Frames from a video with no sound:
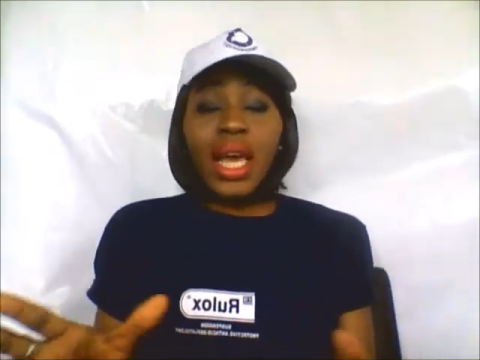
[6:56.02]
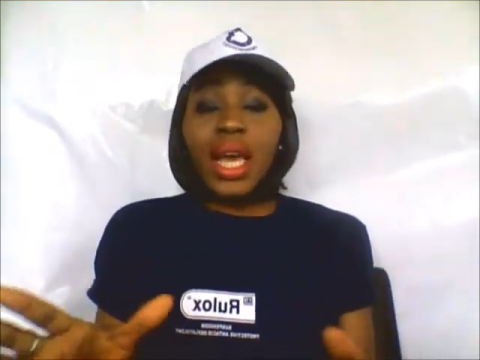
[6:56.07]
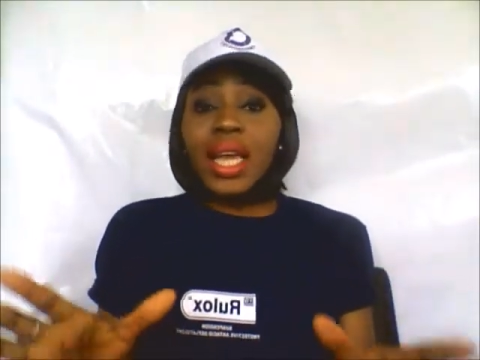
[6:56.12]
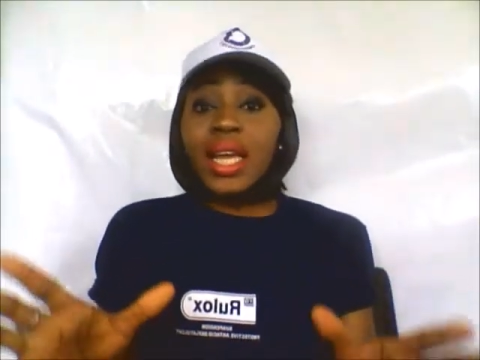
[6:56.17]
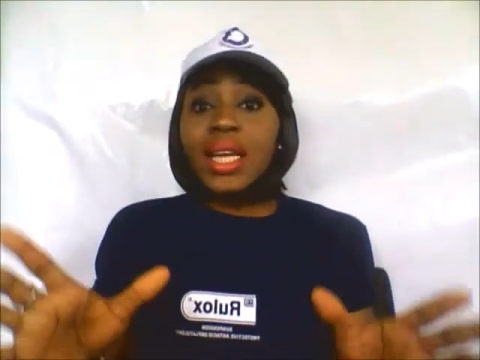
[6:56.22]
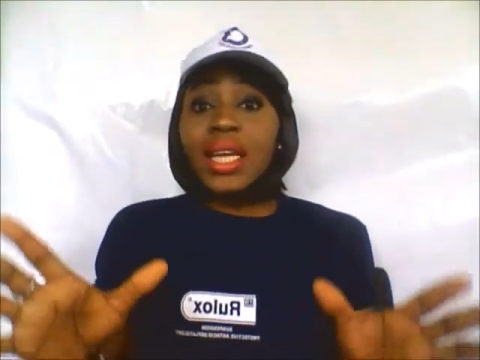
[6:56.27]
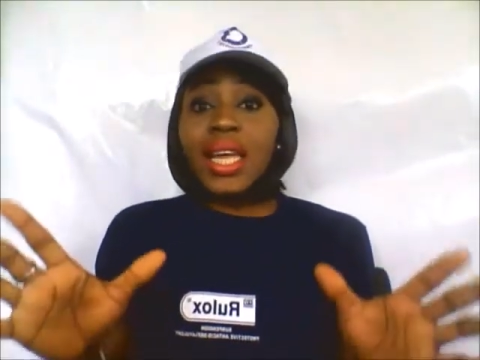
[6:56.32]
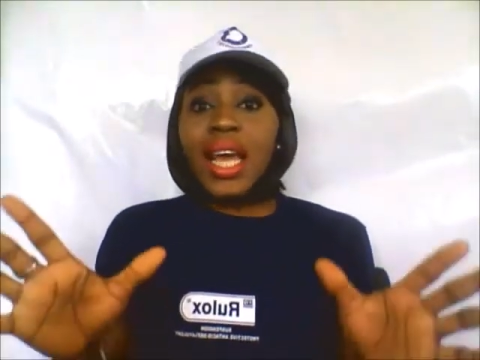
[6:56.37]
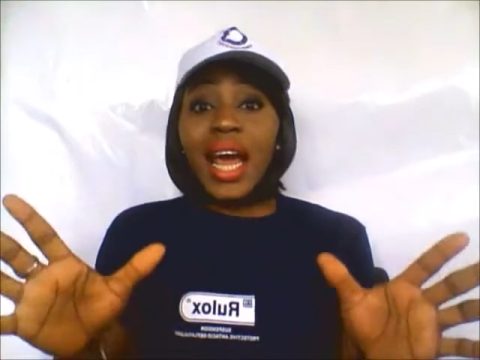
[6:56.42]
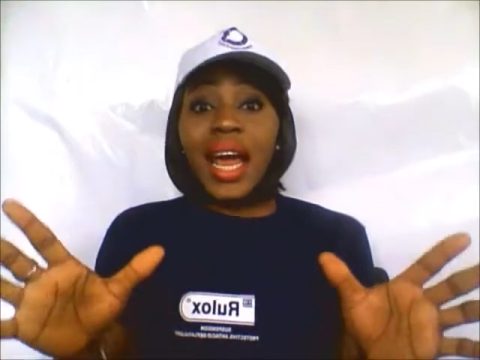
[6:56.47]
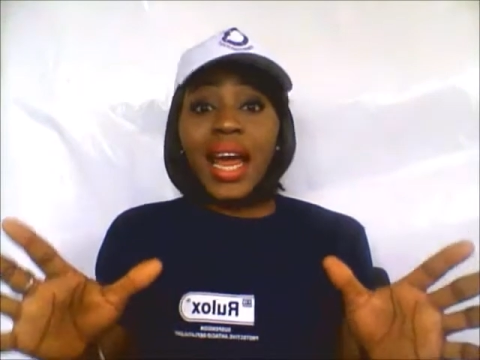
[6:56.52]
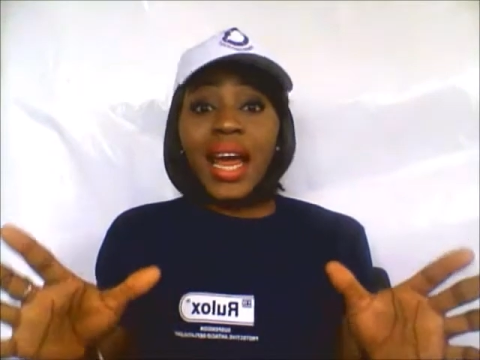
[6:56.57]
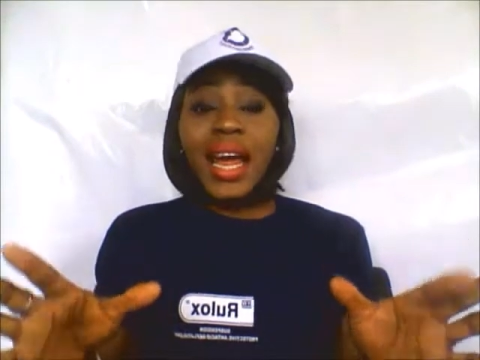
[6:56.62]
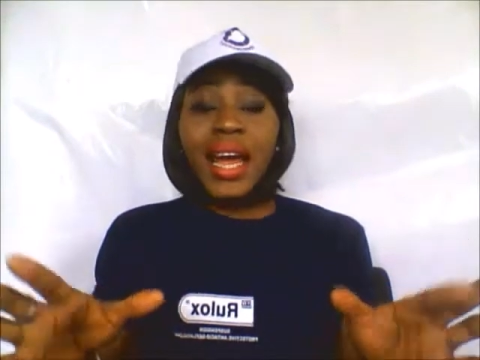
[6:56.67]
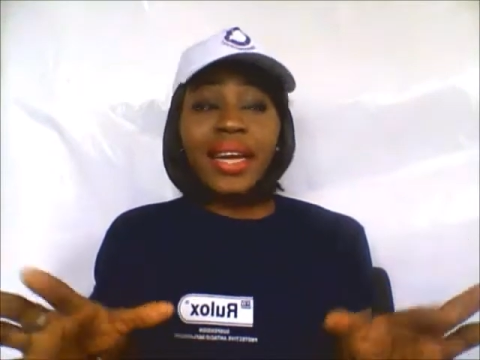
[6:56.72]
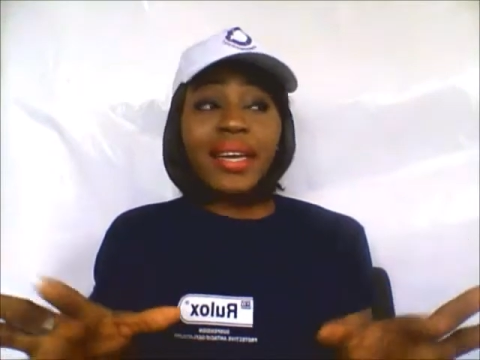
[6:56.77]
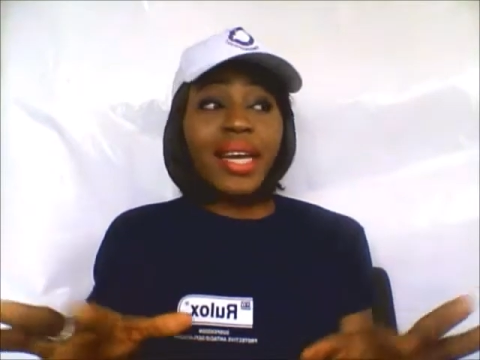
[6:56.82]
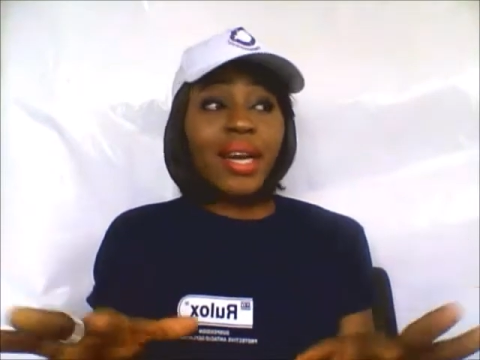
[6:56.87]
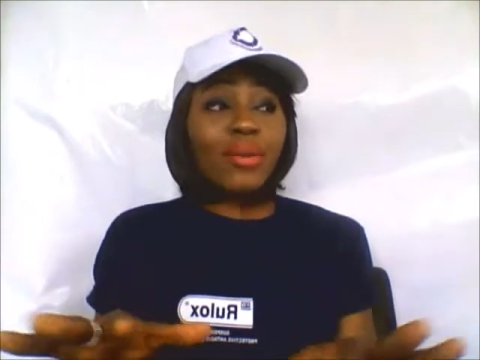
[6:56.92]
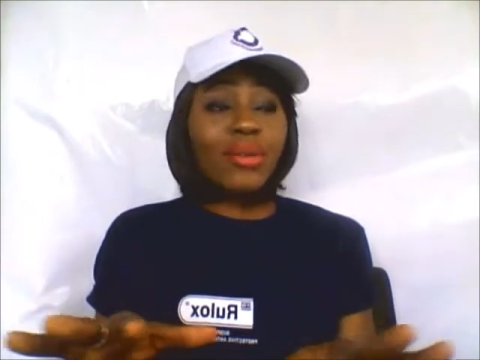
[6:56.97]
In their
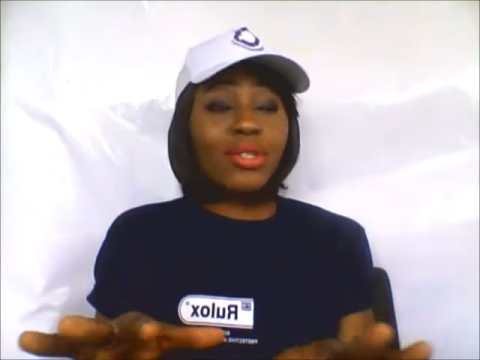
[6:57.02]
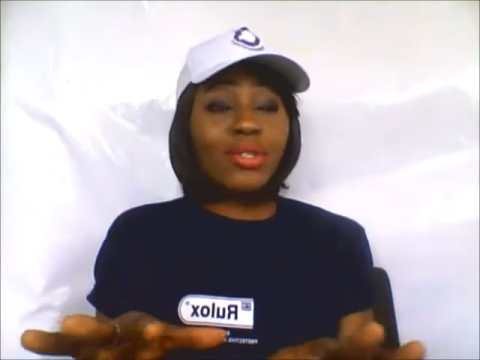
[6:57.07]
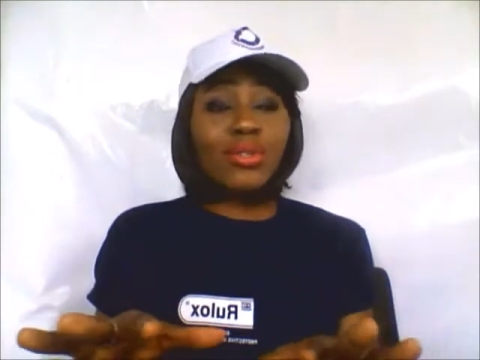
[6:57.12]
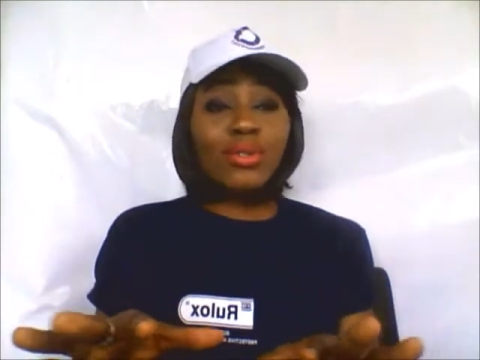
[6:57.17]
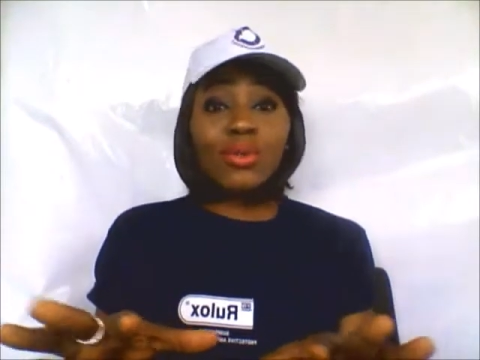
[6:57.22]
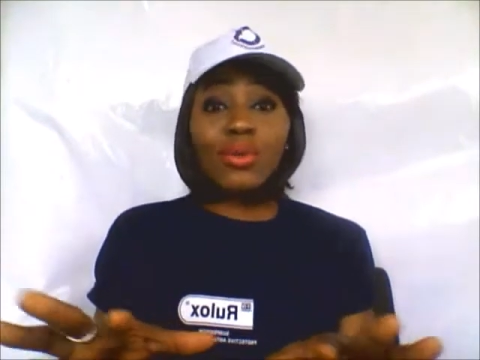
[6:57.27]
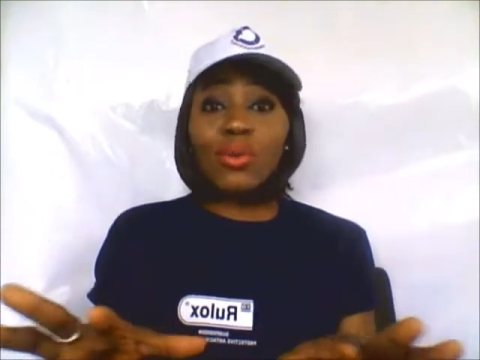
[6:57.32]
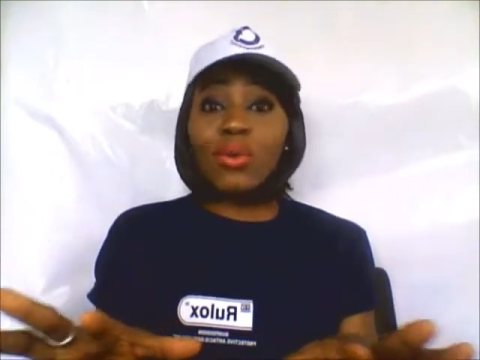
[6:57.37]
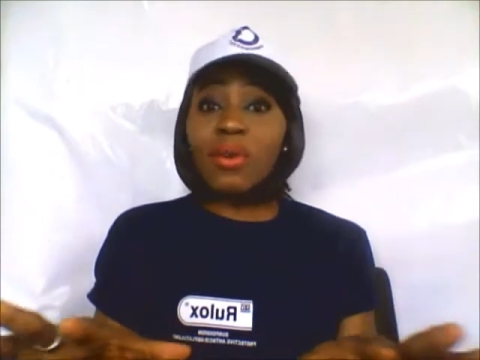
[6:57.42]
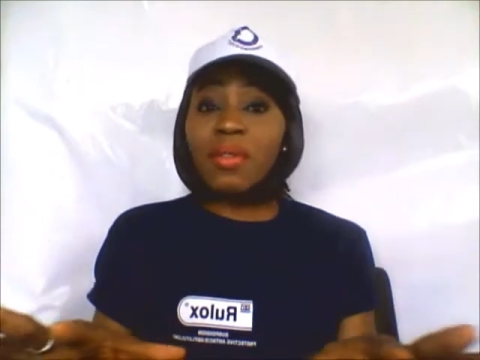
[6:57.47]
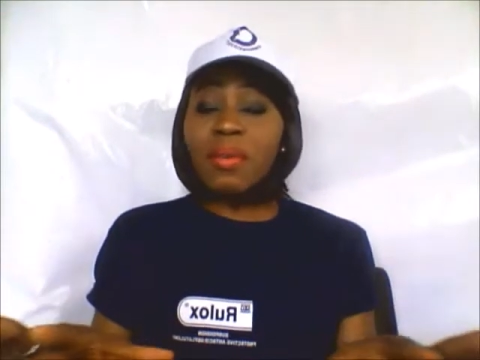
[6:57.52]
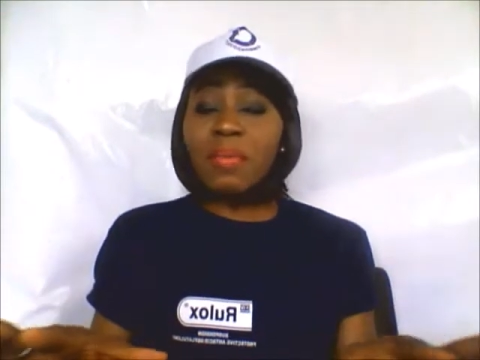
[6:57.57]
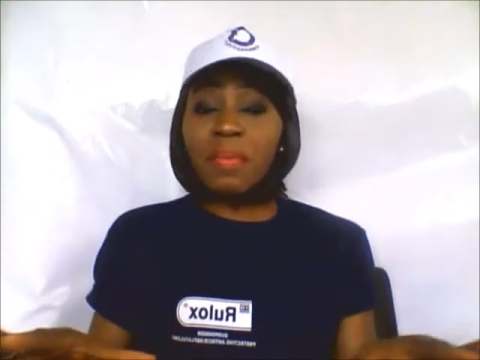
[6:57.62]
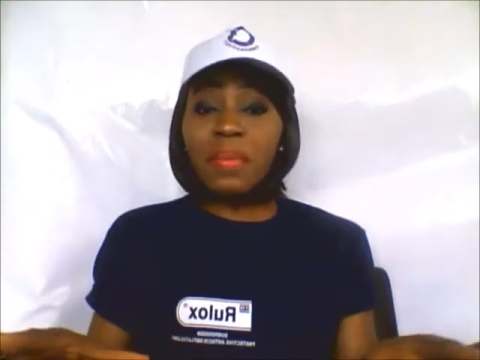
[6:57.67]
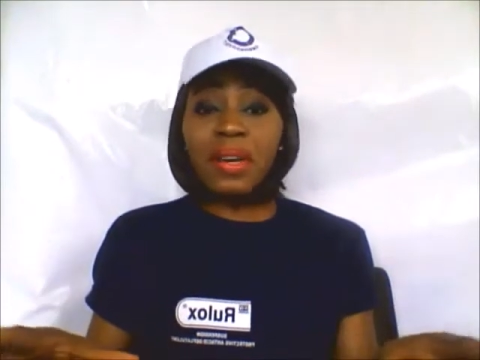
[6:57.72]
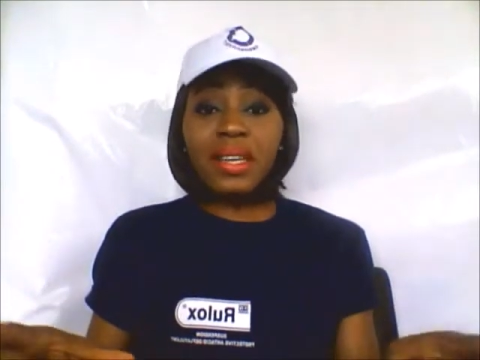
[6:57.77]
head, there is no other